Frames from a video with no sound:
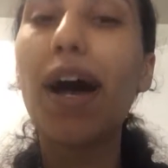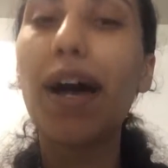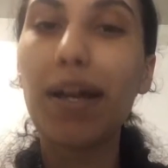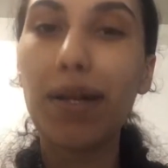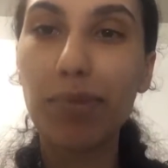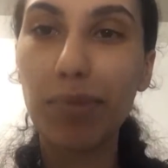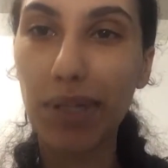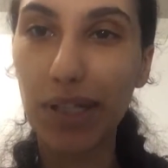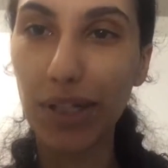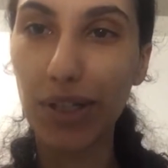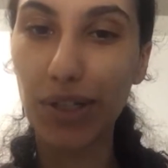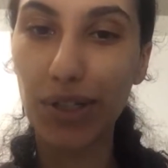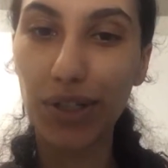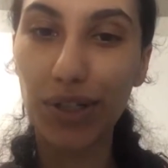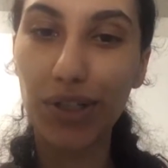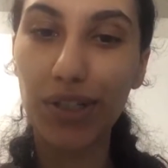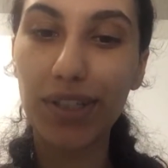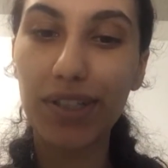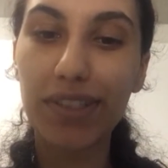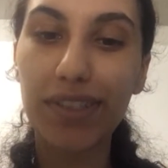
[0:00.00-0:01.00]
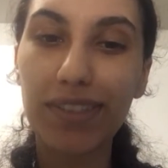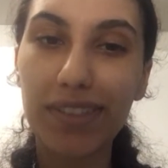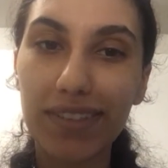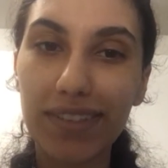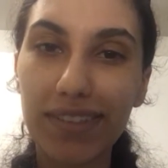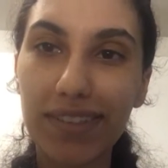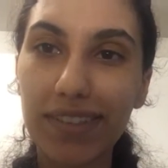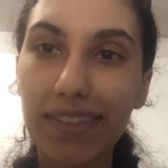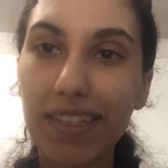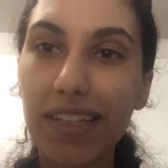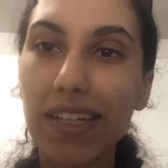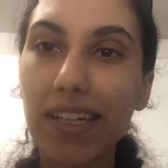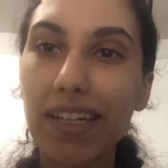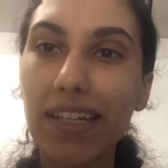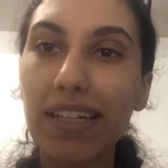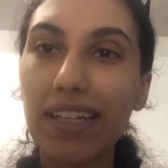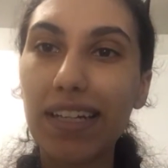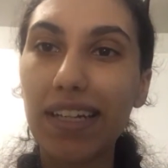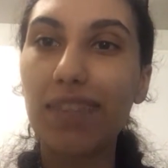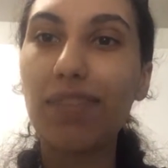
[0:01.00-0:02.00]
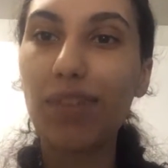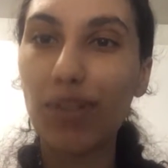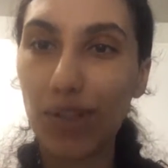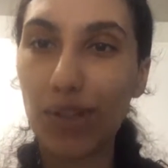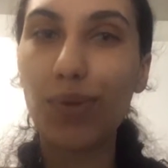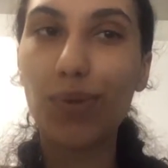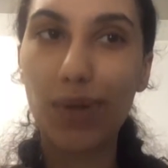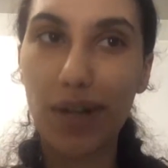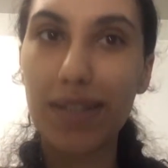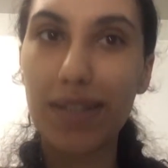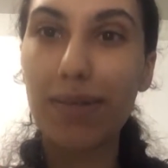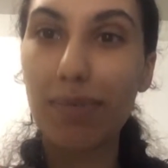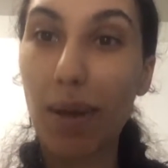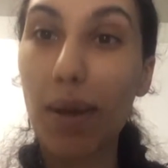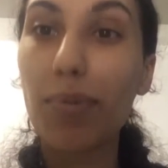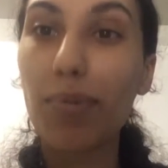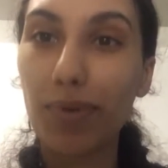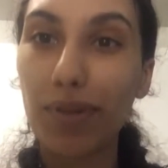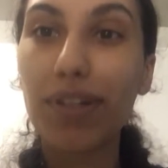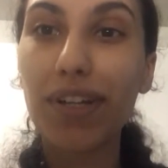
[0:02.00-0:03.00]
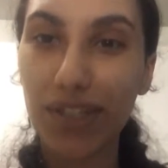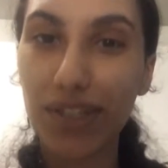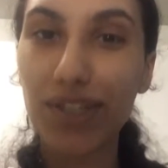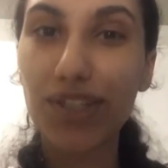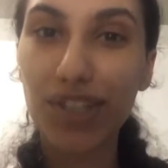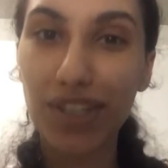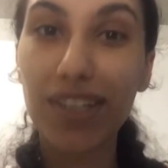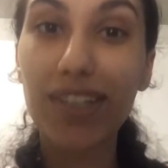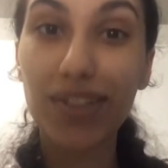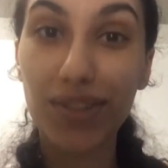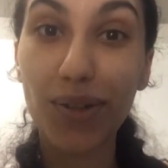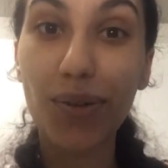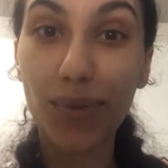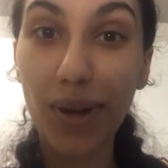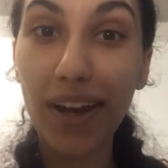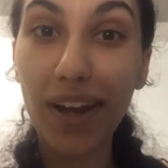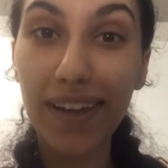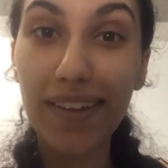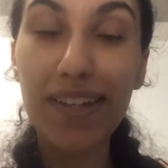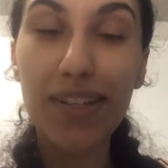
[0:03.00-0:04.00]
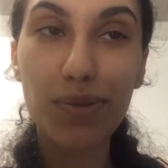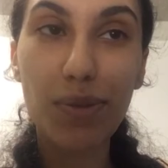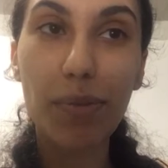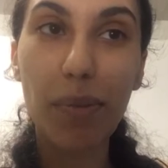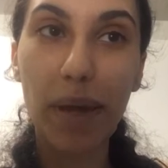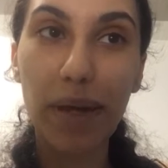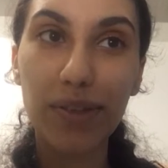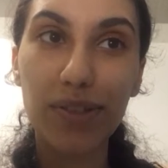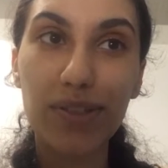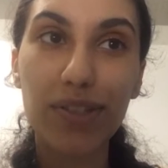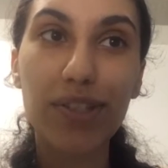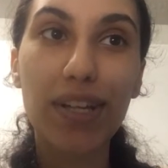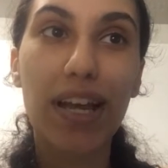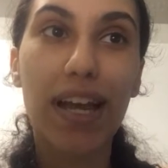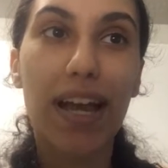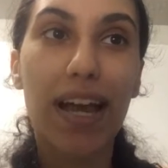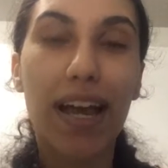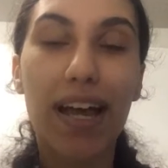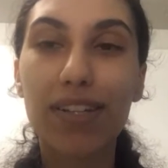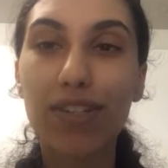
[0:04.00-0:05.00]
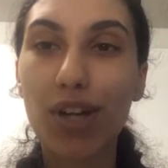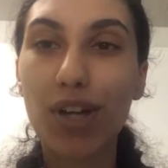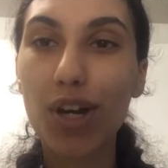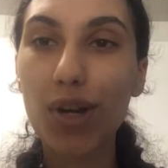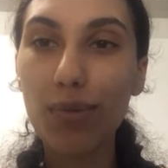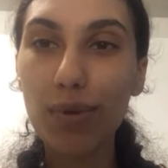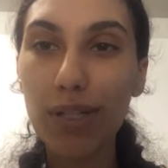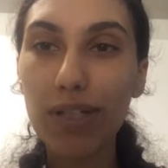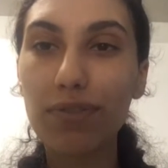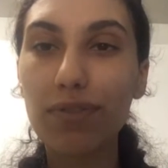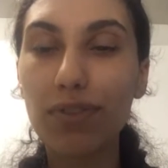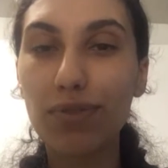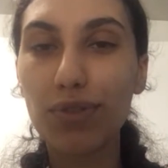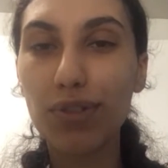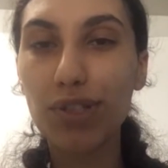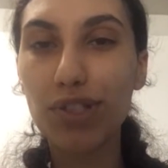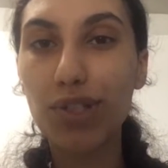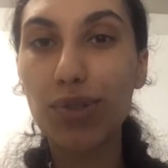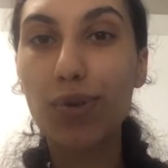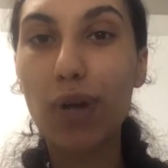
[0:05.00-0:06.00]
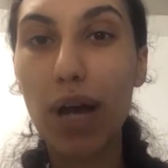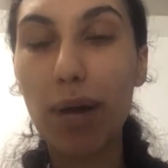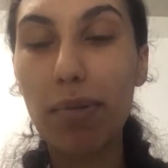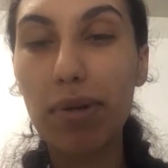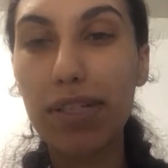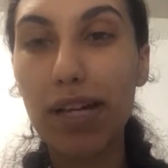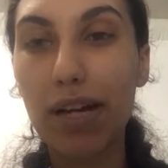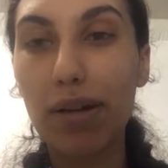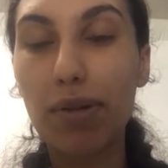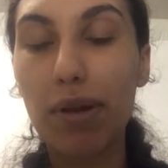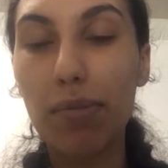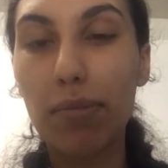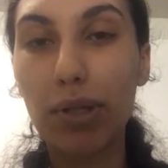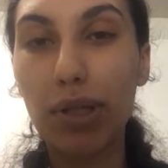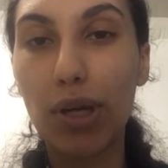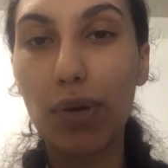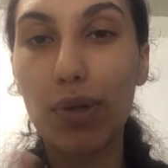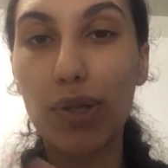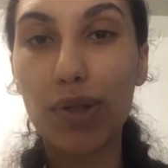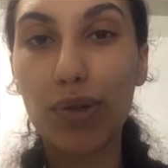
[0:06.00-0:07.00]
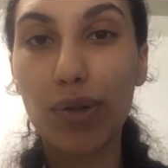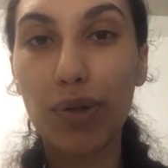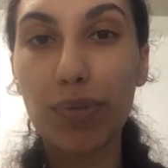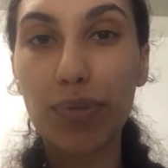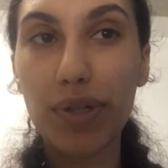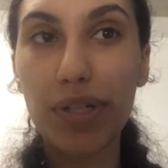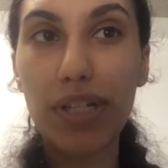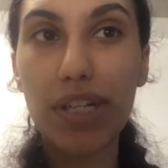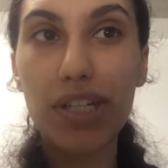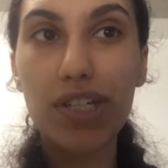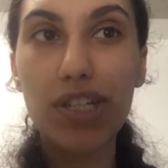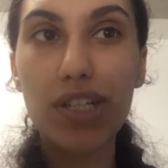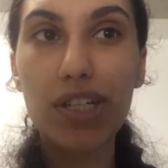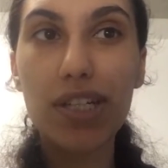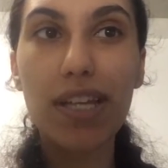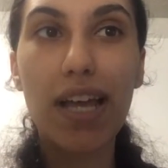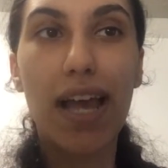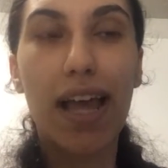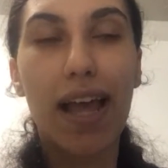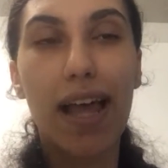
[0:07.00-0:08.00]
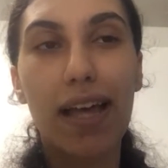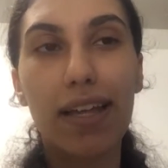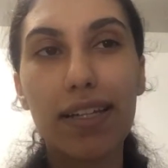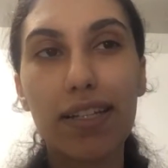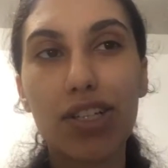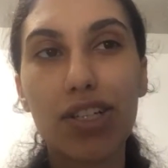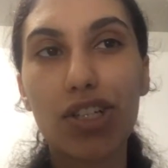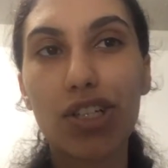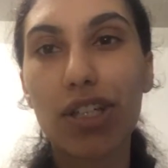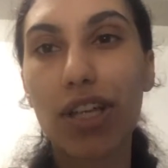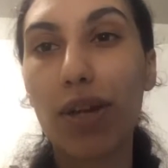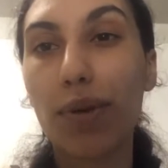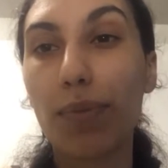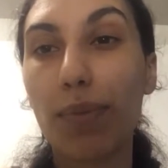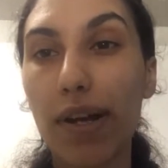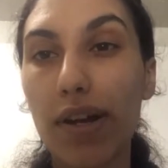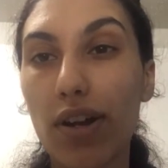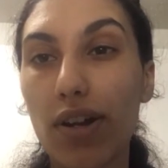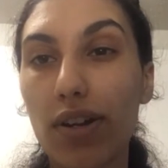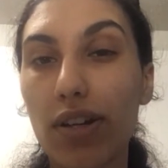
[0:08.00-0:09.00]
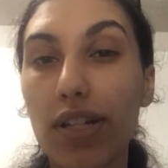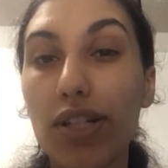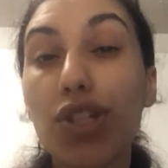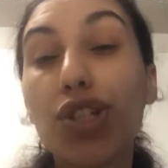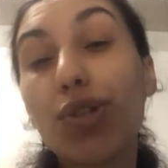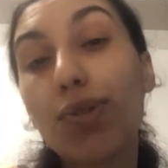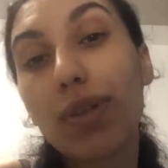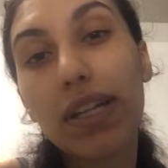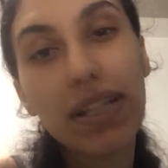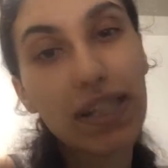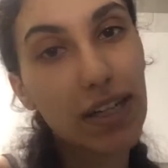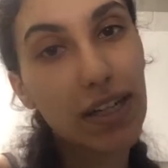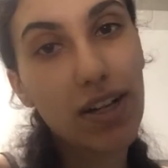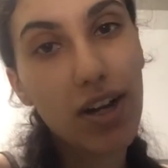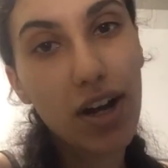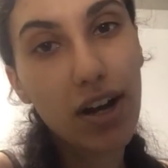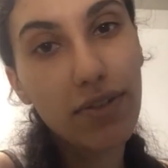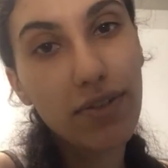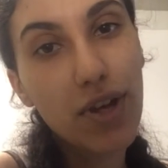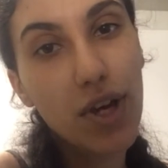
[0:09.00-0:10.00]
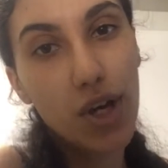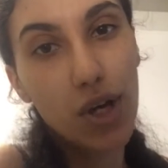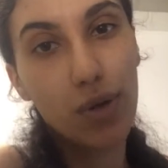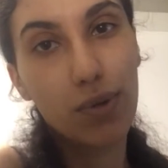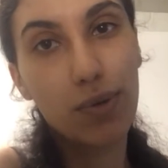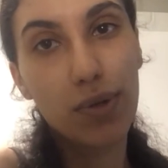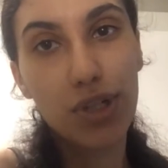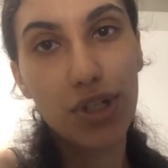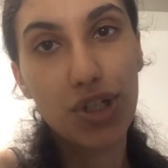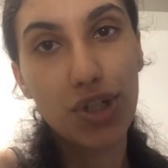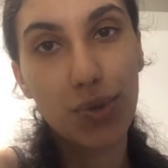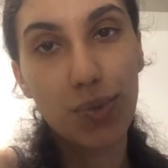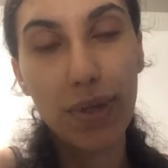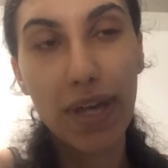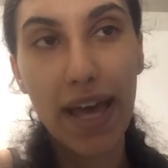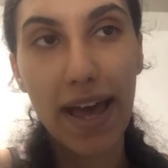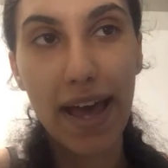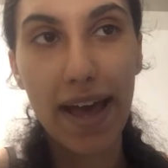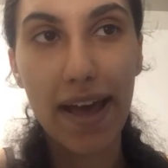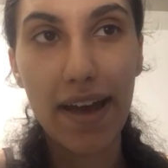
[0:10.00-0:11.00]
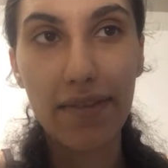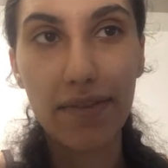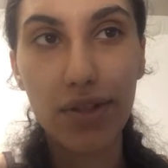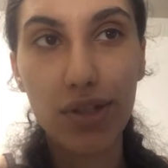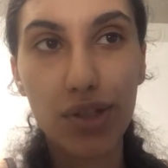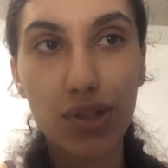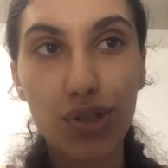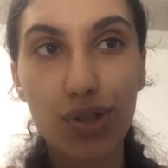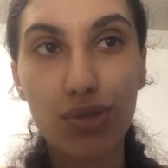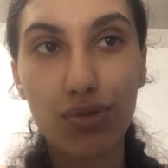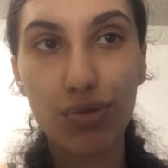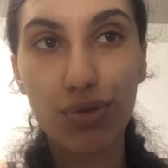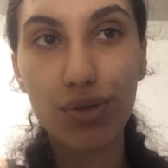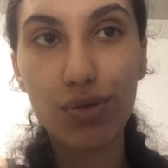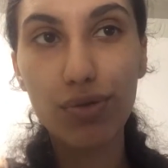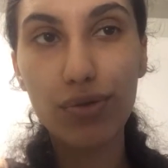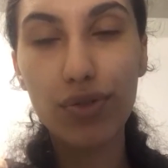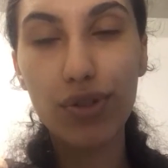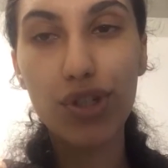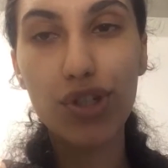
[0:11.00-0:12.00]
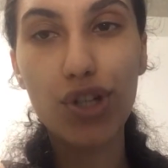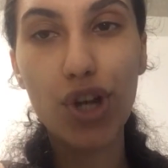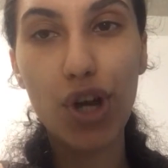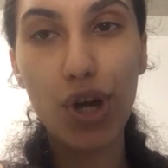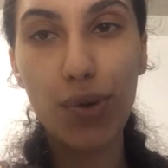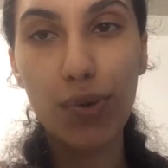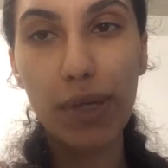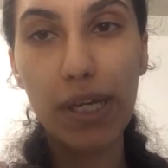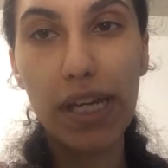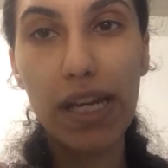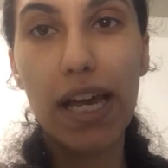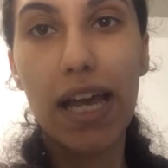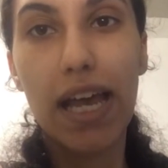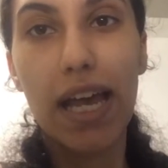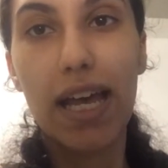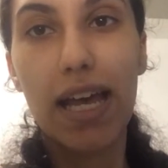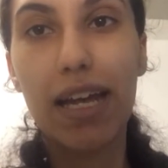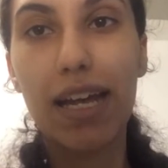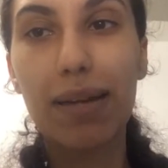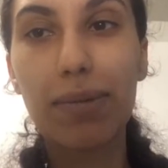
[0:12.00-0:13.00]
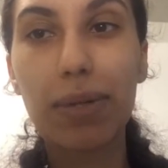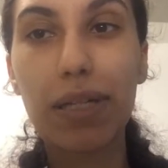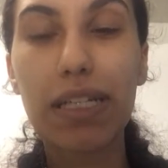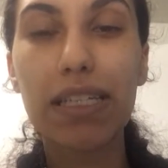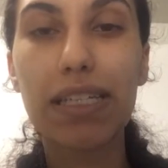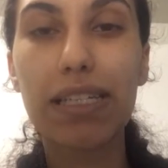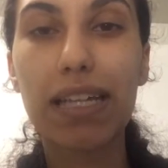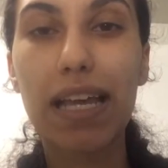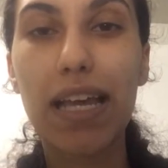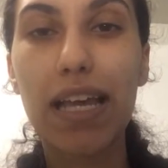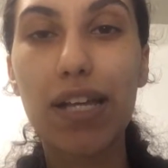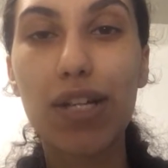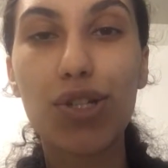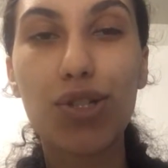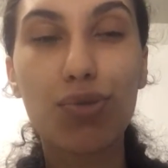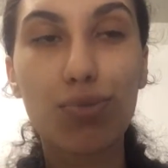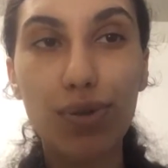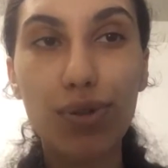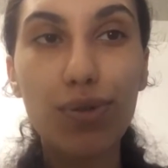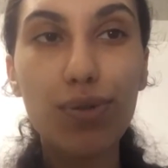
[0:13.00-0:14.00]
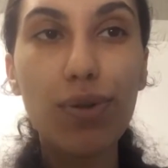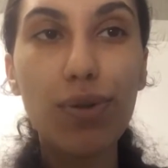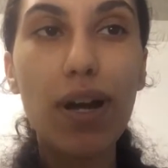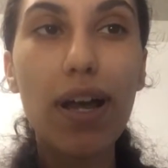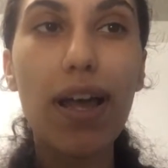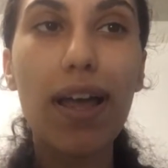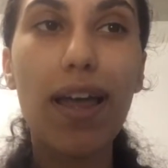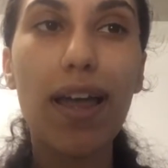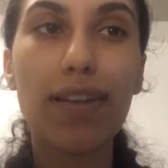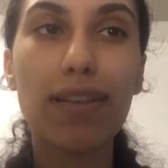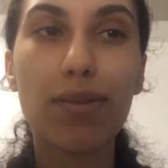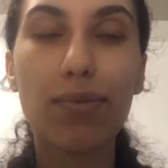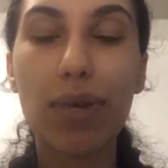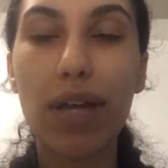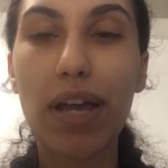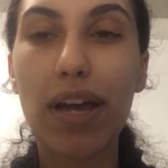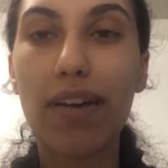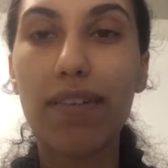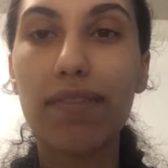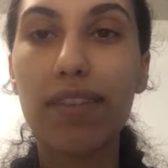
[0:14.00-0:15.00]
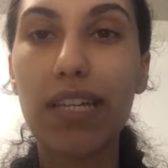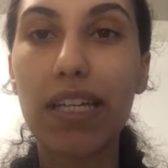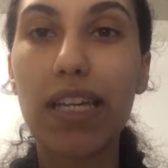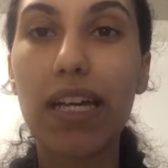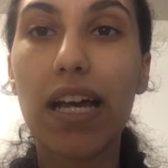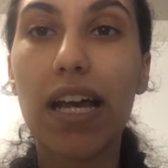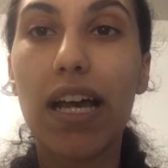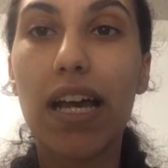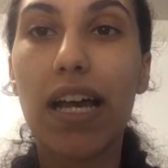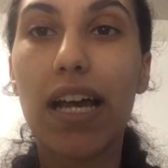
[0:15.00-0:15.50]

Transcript: I am here giving you guys my predictions. Okay, that's what matters. As always, feel free to comment down below your predictions and let's just get right on into the kickoff, which we have Drew versus Tony, and I'm gonna say Drew, and then we have the